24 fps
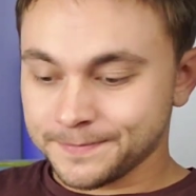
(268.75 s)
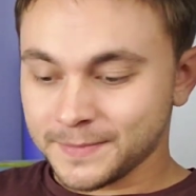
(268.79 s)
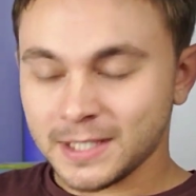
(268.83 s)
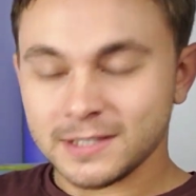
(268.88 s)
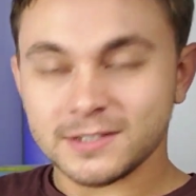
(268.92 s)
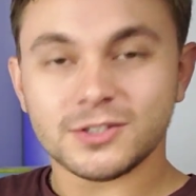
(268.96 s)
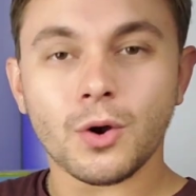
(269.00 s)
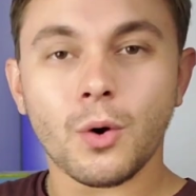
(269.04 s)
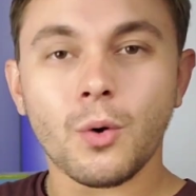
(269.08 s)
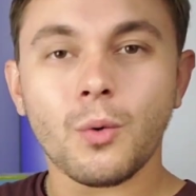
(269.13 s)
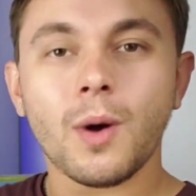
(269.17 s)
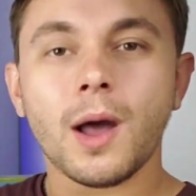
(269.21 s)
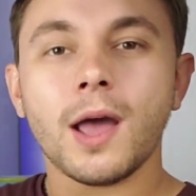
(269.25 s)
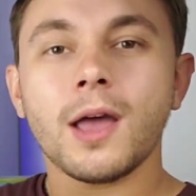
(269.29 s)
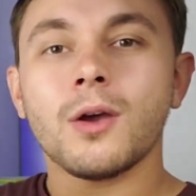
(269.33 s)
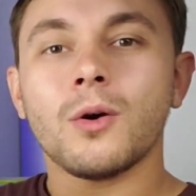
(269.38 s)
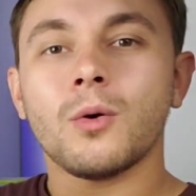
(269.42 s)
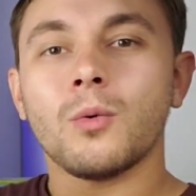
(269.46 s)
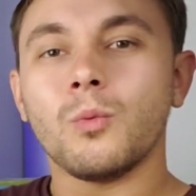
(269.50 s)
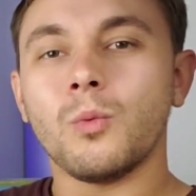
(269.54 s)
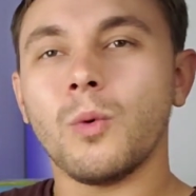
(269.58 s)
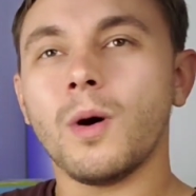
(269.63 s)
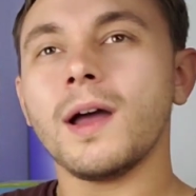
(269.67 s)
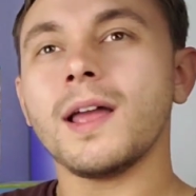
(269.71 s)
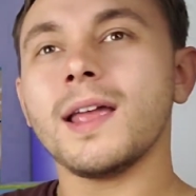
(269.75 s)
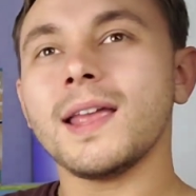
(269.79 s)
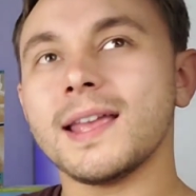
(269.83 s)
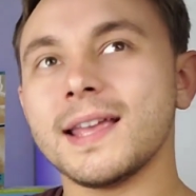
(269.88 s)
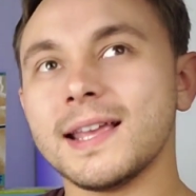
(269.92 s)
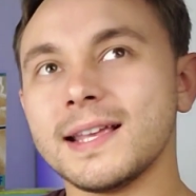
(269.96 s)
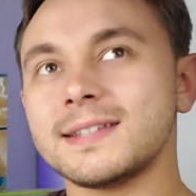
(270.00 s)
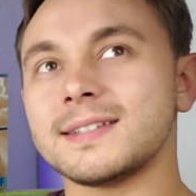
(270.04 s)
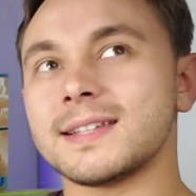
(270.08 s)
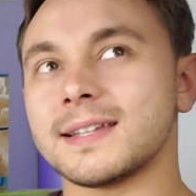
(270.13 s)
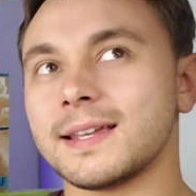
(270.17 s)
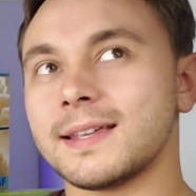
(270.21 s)
So what
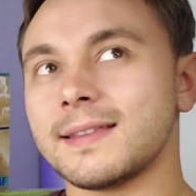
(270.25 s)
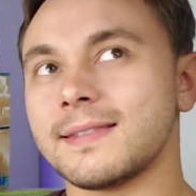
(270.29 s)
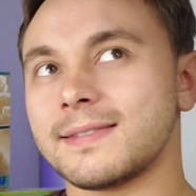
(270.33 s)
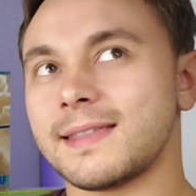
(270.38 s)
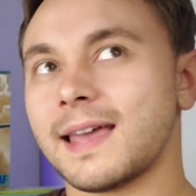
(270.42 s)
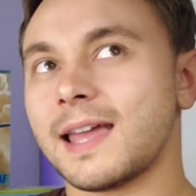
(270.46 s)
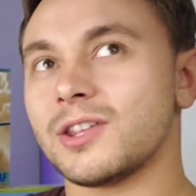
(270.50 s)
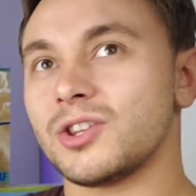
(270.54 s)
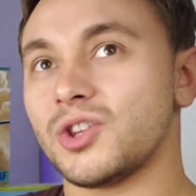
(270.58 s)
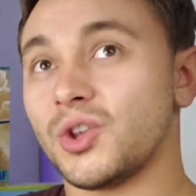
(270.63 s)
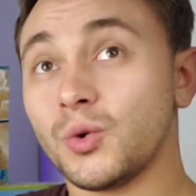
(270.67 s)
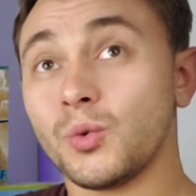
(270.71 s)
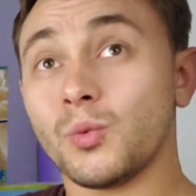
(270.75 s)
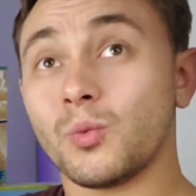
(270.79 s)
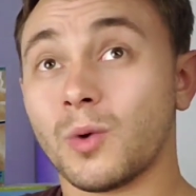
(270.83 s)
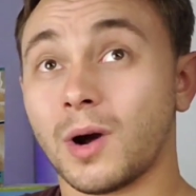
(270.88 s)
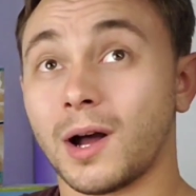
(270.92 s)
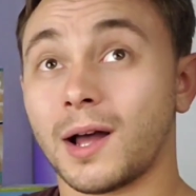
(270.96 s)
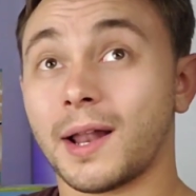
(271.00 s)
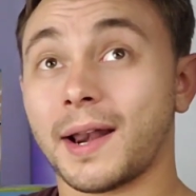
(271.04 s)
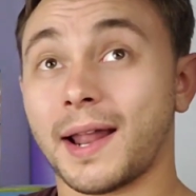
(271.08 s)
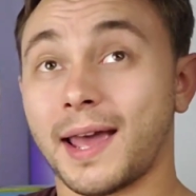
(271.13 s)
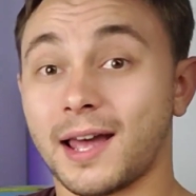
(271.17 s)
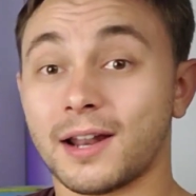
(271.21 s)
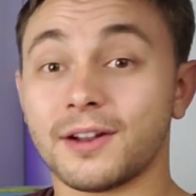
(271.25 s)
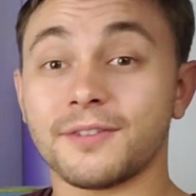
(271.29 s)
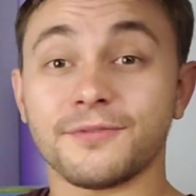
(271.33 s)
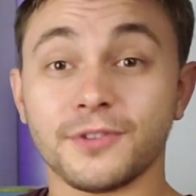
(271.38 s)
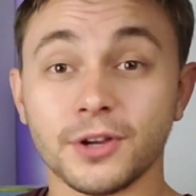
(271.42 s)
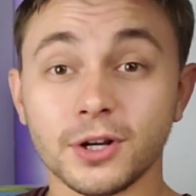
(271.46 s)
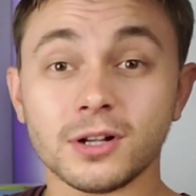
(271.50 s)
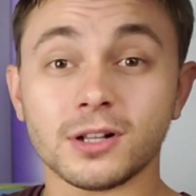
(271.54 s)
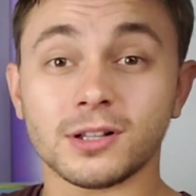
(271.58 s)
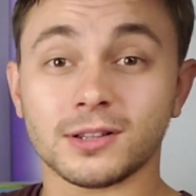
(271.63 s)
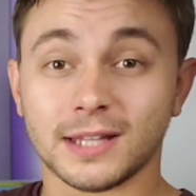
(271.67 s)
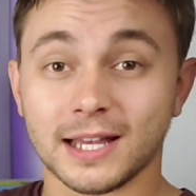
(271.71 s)
is it that you want out of
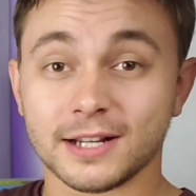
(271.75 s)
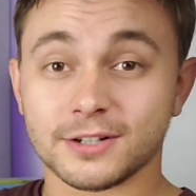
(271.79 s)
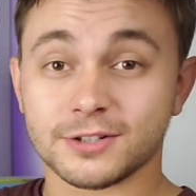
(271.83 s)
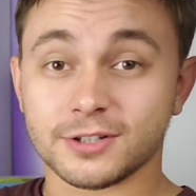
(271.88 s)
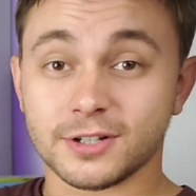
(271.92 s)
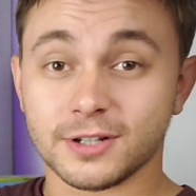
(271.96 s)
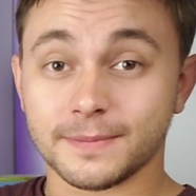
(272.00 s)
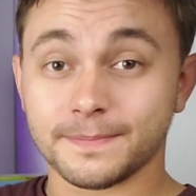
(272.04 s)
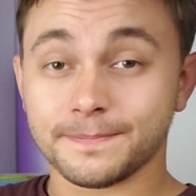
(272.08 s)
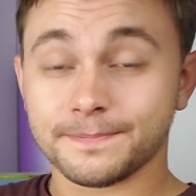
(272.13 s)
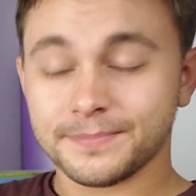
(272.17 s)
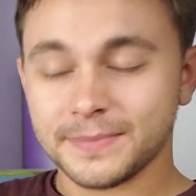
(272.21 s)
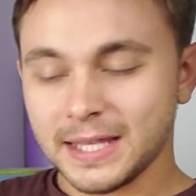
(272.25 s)
your collection?